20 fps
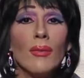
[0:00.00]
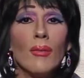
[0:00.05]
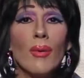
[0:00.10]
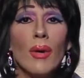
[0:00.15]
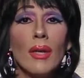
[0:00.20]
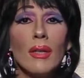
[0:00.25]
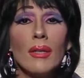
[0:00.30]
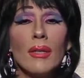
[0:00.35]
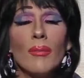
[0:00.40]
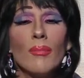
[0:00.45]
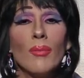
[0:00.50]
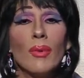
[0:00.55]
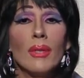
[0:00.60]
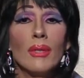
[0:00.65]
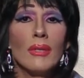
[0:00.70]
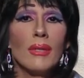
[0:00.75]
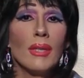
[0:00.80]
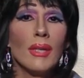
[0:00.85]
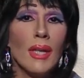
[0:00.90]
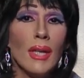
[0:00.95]
Welcome
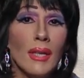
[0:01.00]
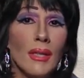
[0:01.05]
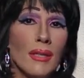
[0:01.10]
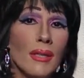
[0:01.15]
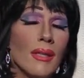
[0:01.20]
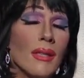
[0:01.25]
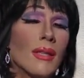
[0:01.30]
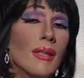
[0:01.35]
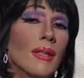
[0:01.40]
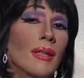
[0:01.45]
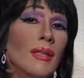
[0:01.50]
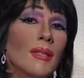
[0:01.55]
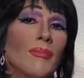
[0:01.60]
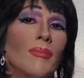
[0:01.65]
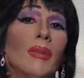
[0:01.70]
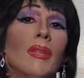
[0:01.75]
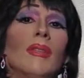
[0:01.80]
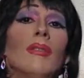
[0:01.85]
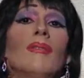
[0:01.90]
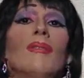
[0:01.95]
once again to This
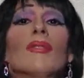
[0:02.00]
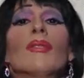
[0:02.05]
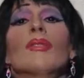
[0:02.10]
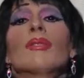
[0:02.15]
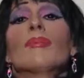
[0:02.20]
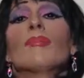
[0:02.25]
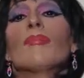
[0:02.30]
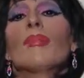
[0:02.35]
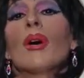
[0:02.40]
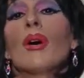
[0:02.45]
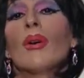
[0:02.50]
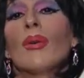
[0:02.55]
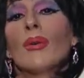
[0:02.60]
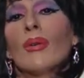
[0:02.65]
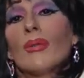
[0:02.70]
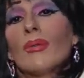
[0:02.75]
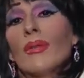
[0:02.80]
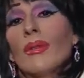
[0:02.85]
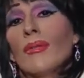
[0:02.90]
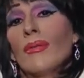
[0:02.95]
Be the Verse
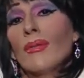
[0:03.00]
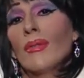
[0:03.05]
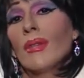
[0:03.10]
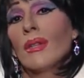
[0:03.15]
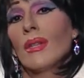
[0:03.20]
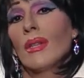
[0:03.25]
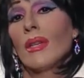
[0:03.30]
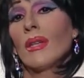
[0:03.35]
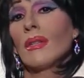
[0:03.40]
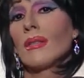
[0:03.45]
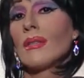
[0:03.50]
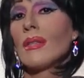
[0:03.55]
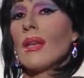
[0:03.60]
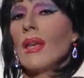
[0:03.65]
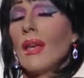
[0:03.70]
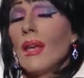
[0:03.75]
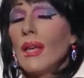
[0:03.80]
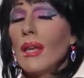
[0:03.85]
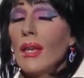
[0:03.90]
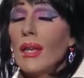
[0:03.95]
Poetry for Adults
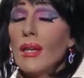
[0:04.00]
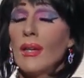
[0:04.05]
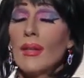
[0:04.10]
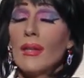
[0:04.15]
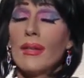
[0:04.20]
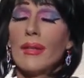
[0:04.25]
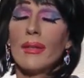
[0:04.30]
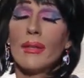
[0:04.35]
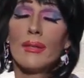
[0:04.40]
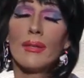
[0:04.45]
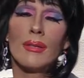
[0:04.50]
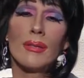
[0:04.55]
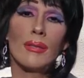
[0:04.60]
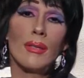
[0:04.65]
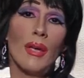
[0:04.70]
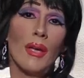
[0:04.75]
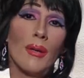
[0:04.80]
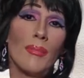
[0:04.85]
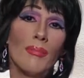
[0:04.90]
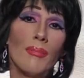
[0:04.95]
here in the
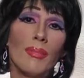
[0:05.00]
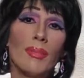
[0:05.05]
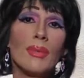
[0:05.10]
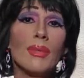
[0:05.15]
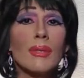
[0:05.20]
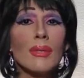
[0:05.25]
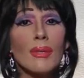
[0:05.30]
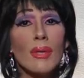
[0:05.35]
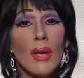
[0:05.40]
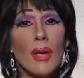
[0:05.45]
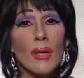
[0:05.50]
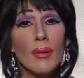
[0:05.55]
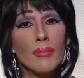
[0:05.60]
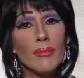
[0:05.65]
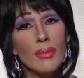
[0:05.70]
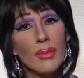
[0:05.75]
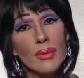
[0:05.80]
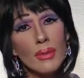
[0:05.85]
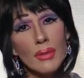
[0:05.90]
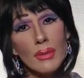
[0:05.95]
sub
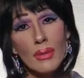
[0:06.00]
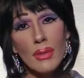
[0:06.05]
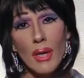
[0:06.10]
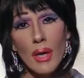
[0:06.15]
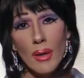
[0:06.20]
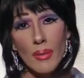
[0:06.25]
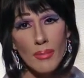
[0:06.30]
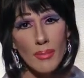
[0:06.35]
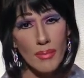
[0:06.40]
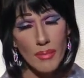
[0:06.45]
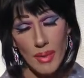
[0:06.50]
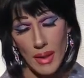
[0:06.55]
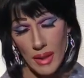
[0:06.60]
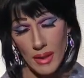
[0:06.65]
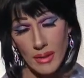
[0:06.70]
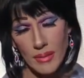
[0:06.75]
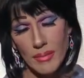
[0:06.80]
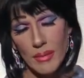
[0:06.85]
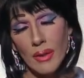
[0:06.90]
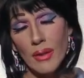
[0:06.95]

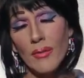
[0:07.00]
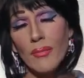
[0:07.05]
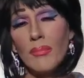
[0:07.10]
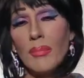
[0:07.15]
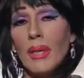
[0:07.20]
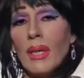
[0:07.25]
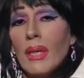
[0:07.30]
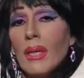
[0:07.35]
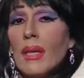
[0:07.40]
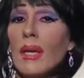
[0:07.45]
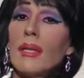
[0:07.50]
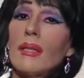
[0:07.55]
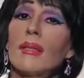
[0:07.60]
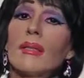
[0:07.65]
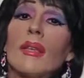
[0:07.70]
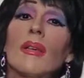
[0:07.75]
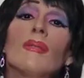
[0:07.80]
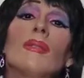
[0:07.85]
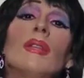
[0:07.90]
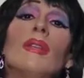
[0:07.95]
basement of PS
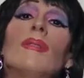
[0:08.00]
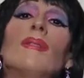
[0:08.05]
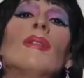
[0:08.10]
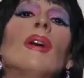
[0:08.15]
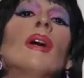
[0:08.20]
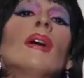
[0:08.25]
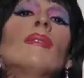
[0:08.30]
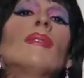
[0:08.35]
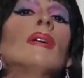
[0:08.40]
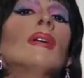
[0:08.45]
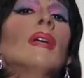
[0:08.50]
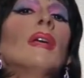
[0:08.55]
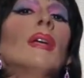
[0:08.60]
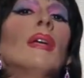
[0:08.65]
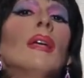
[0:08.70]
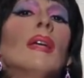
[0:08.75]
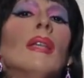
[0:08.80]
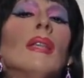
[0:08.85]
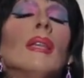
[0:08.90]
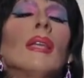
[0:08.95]
75,
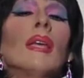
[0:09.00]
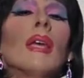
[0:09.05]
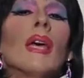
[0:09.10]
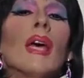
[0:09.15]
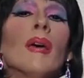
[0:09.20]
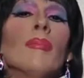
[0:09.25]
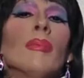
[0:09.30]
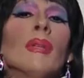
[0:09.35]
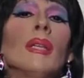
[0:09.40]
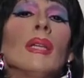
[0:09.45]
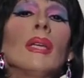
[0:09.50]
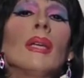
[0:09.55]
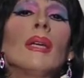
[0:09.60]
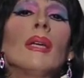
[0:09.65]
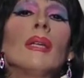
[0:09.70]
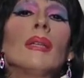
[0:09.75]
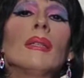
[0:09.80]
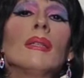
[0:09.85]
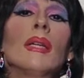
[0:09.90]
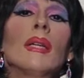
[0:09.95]
the
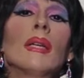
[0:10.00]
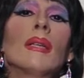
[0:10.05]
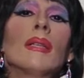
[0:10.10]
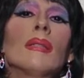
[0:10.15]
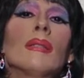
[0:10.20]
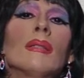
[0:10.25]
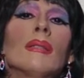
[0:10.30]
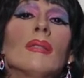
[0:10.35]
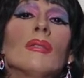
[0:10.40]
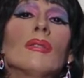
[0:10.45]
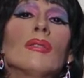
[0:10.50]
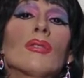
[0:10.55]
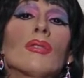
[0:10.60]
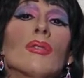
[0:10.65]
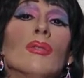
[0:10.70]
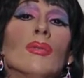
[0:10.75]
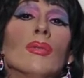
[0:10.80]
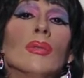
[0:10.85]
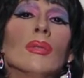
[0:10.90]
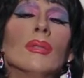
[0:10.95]
Emily Dickinson
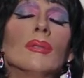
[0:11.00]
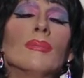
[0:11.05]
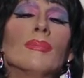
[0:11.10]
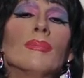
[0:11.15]
School.